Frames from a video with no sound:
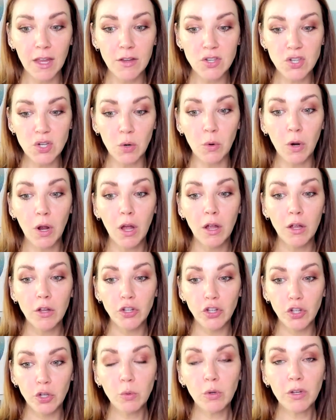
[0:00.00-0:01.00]
So
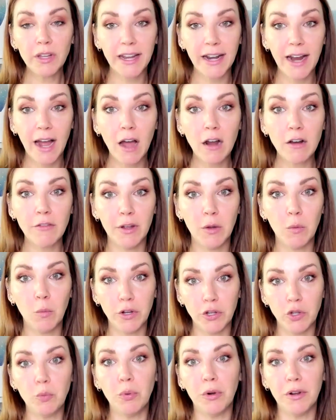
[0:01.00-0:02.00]
you will get out of it
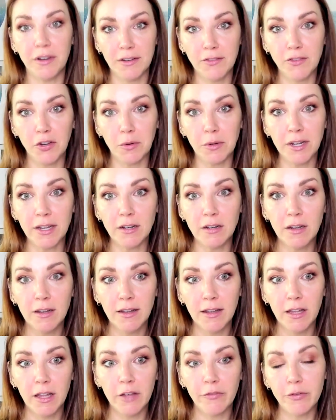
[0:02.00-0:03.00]
what you put into it.
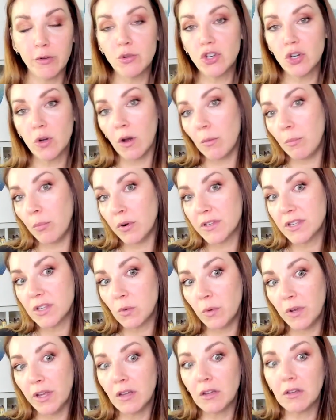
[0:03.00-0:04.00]
If you show up once a
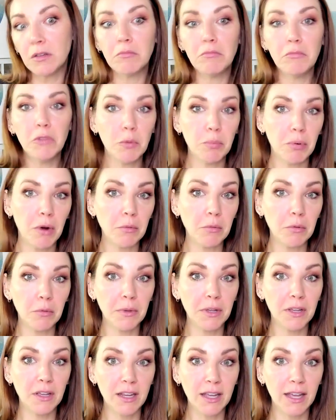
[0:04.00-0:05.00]
week, you're
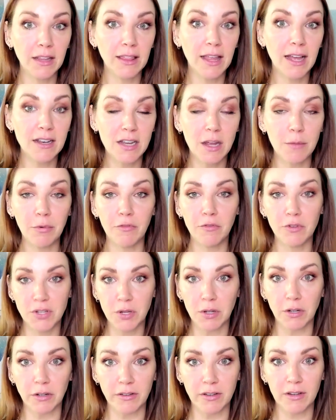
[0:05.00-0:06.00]
probably going to get that type of
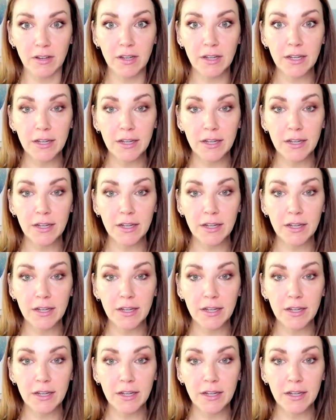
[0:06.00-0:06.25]
result.